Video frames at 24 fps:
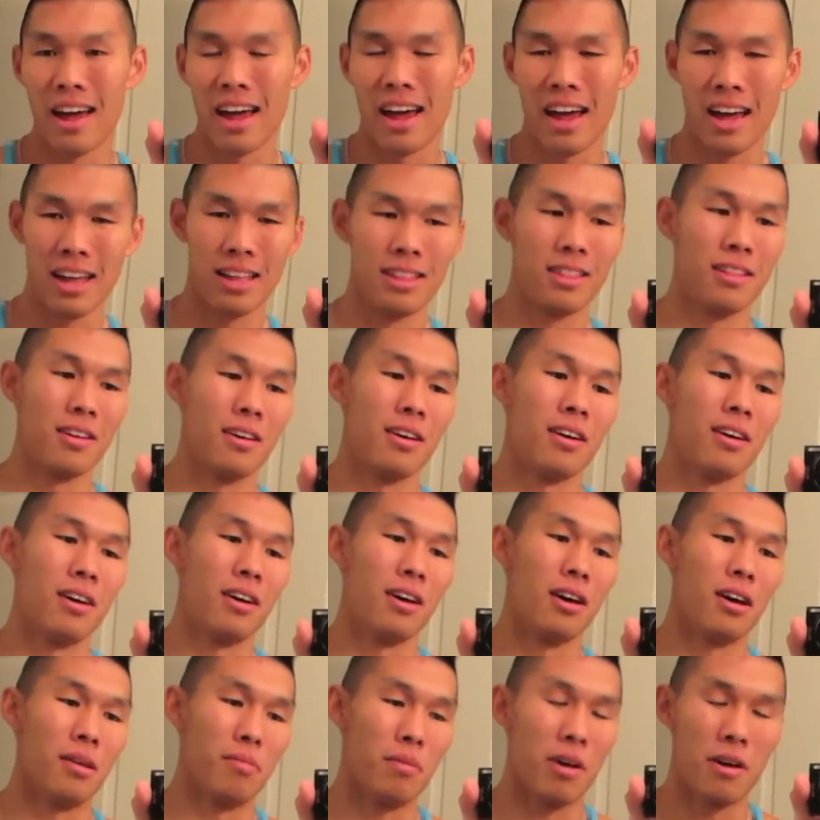I had the
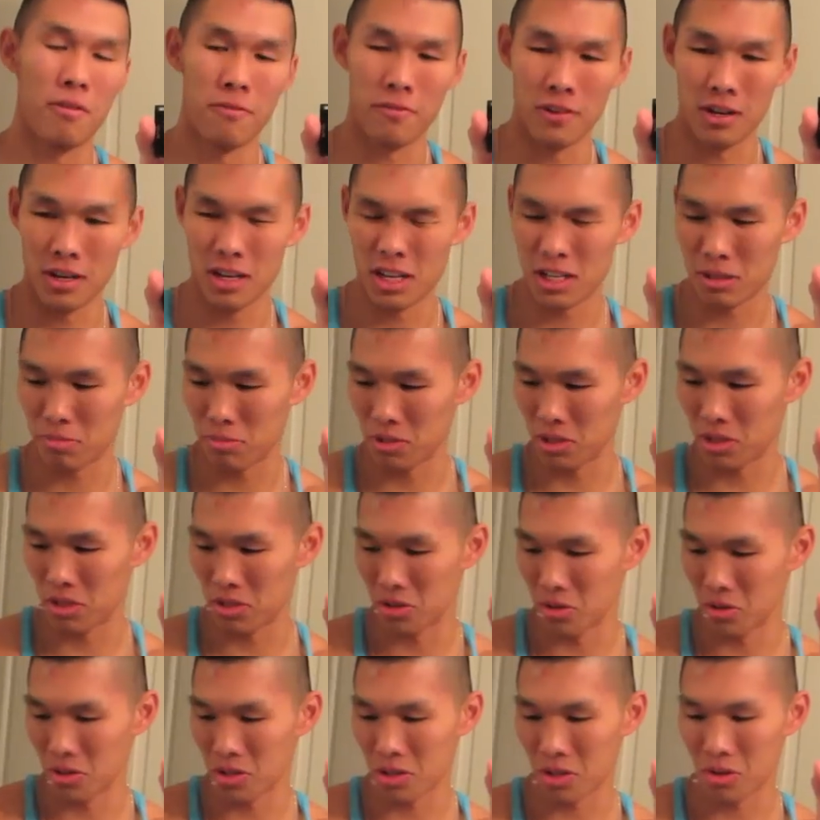um, a fitness
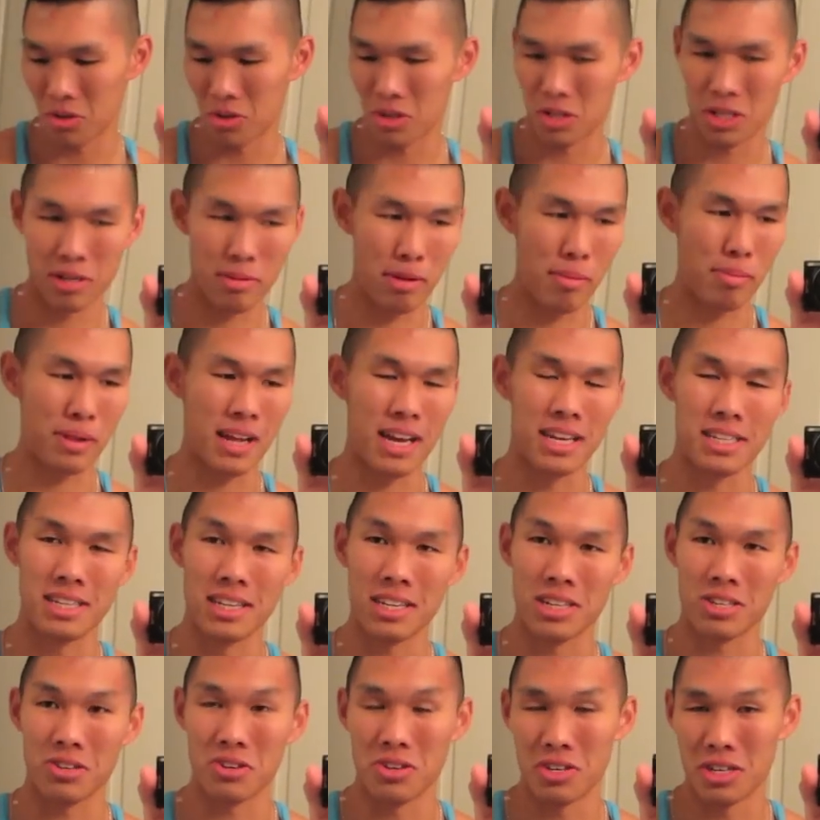masseuse who used to be a
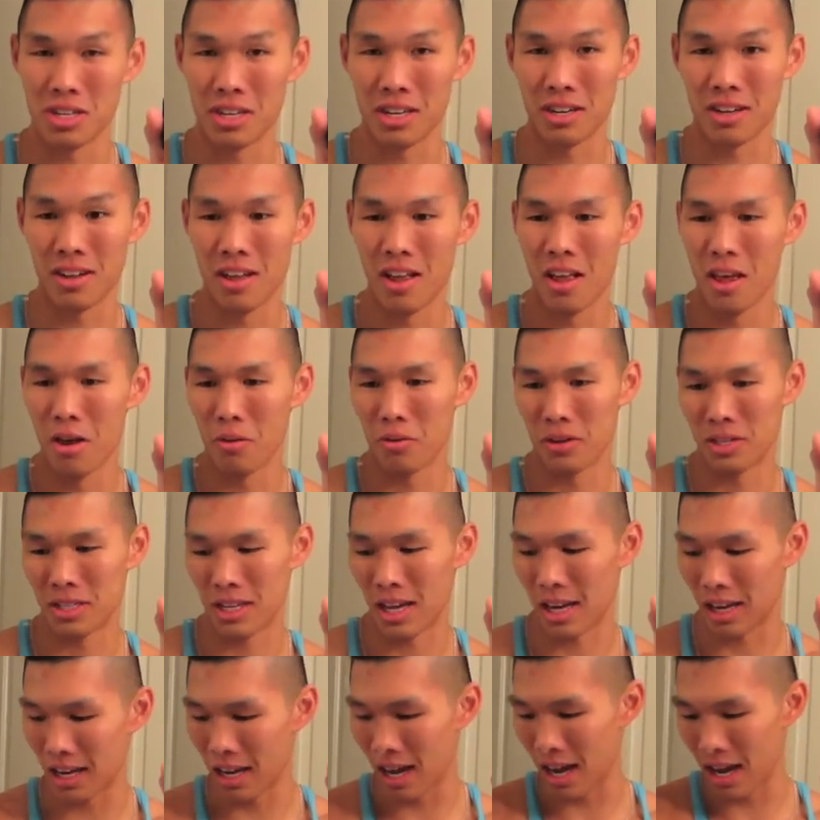plastic surgeon was
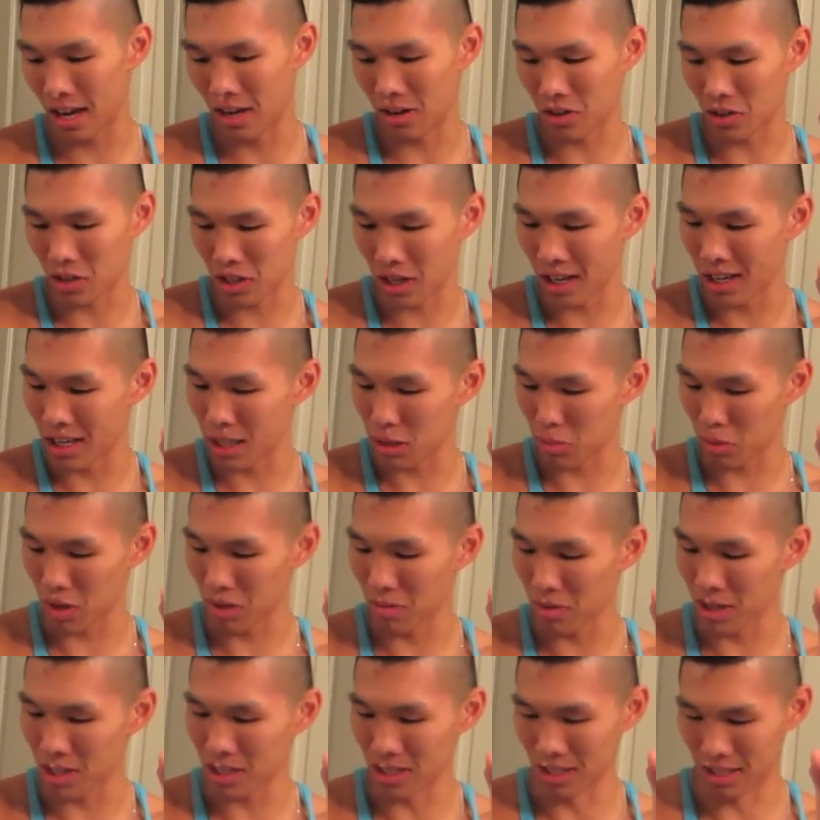like, yeah, your skin is
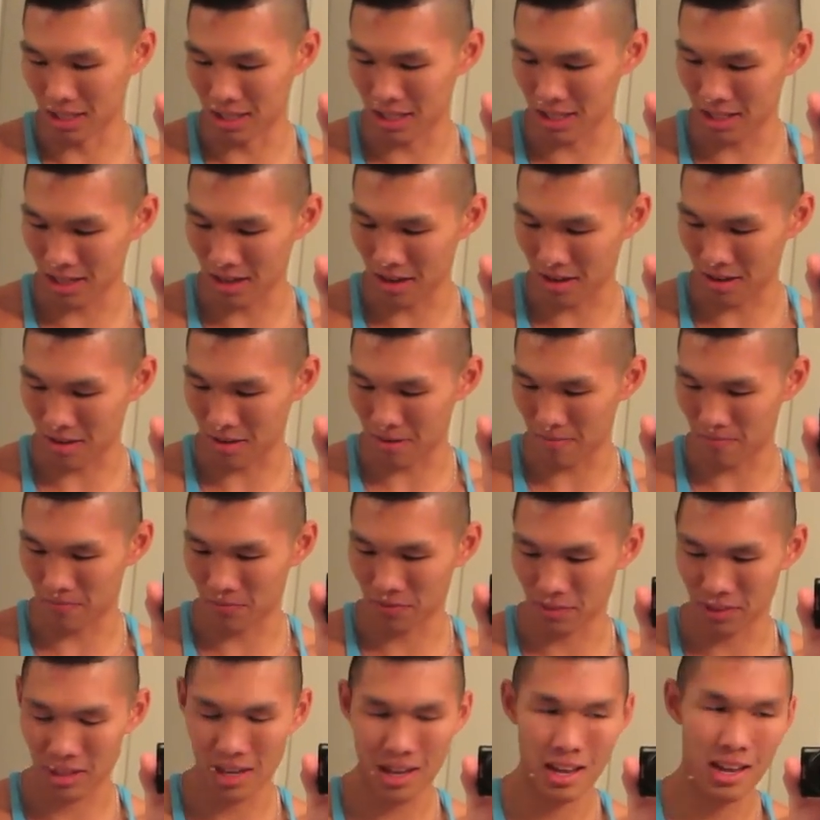pretty much as um,
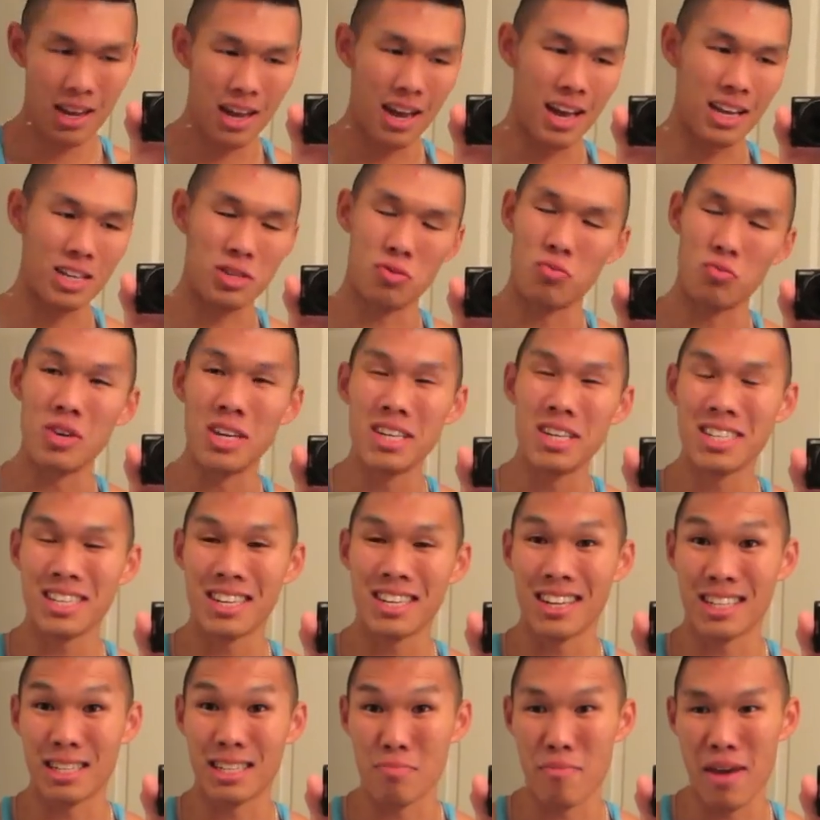has
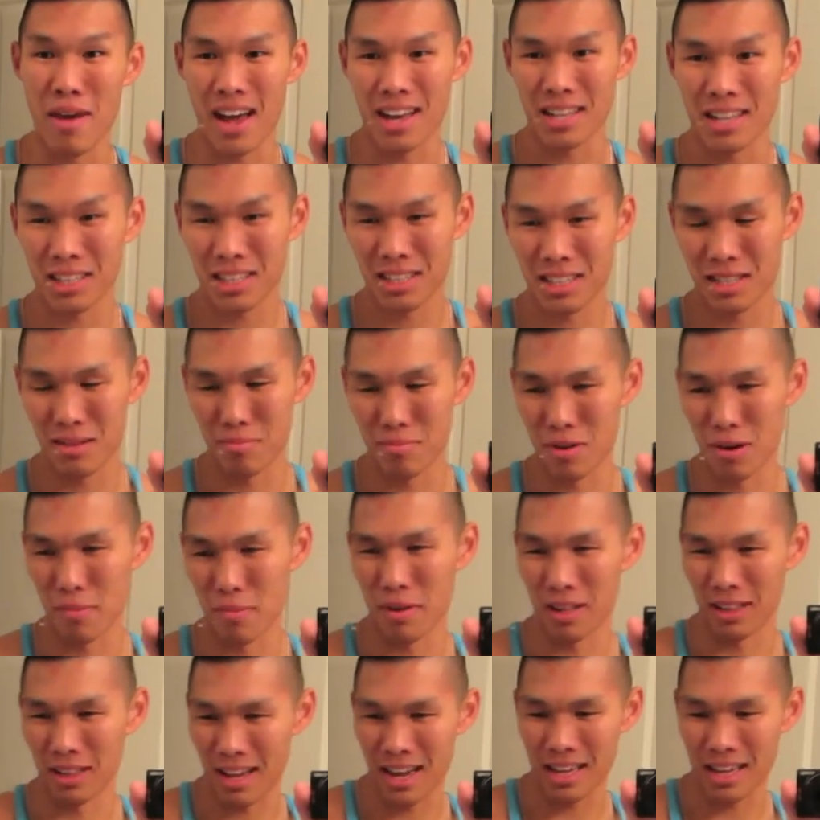reached its
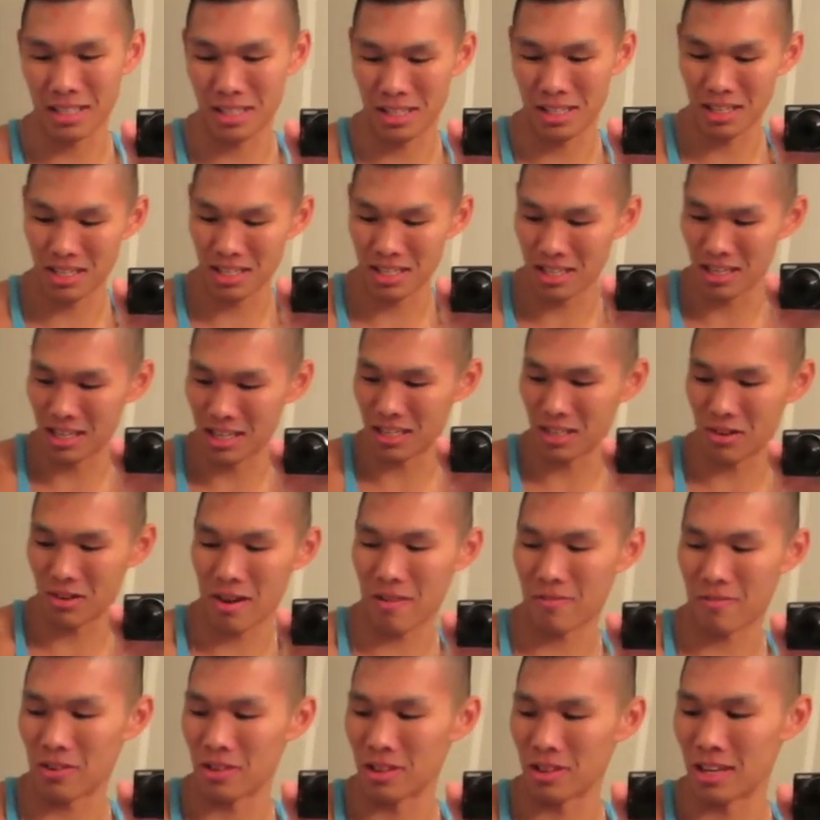maximum elasticity. So
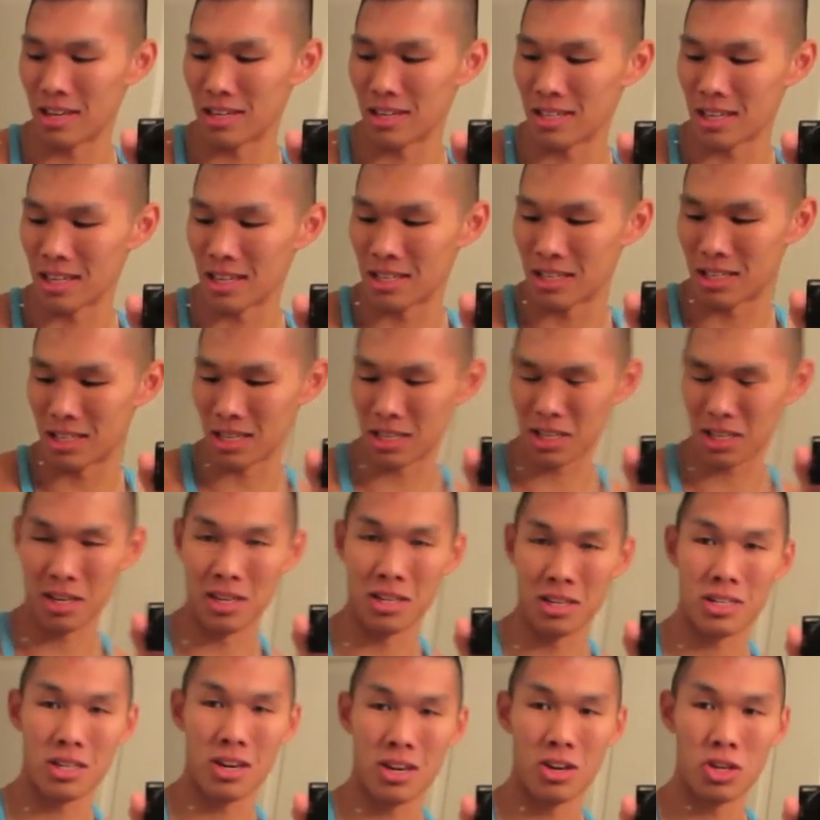after this, it's just
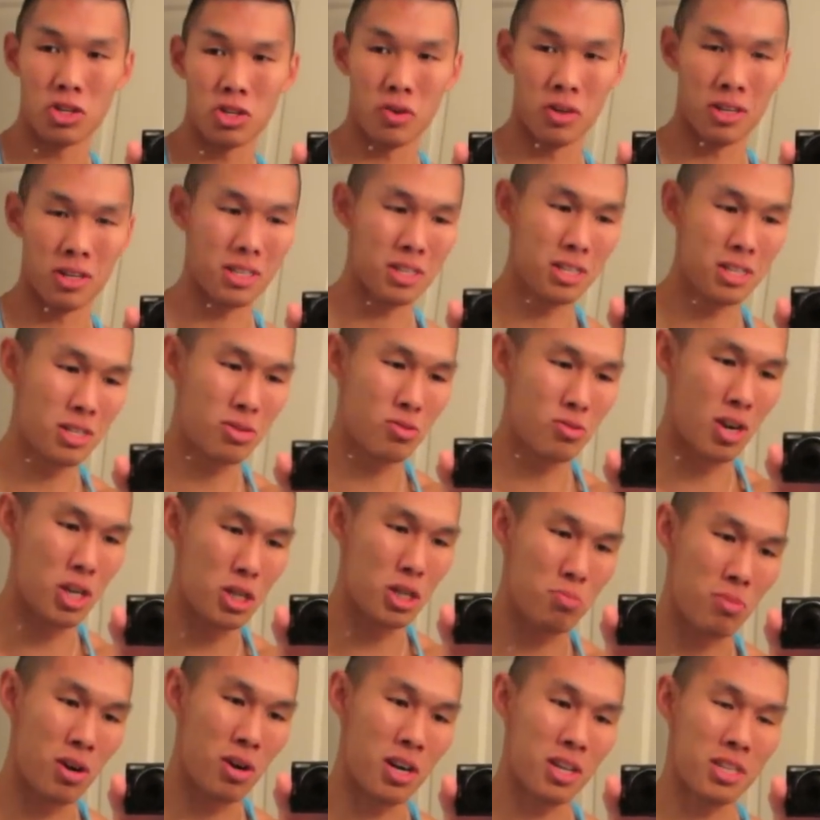gonna start showing
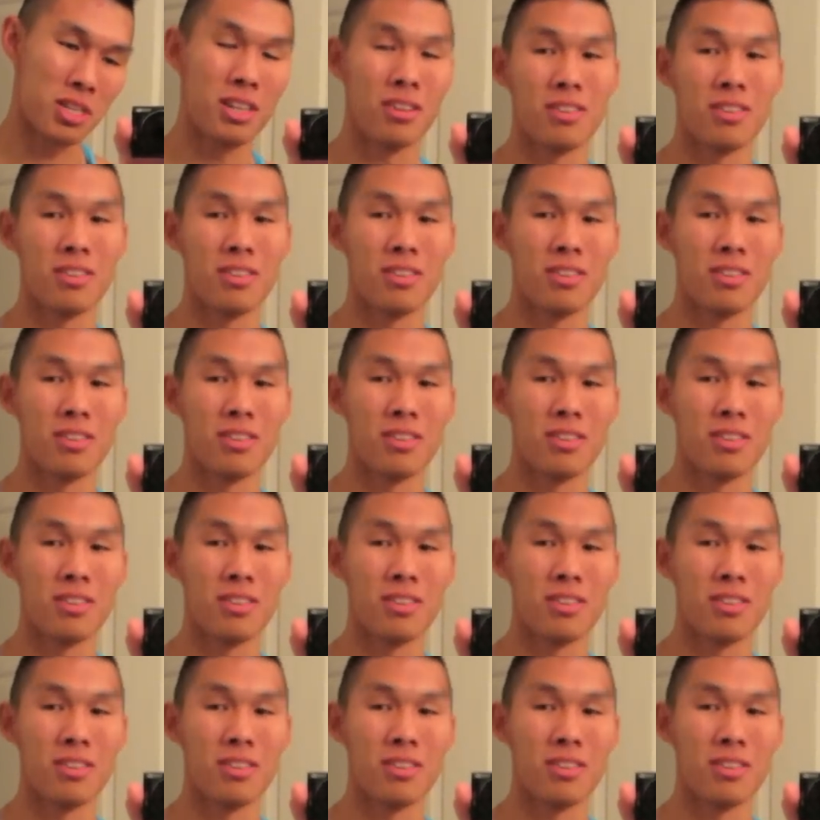stretch marks.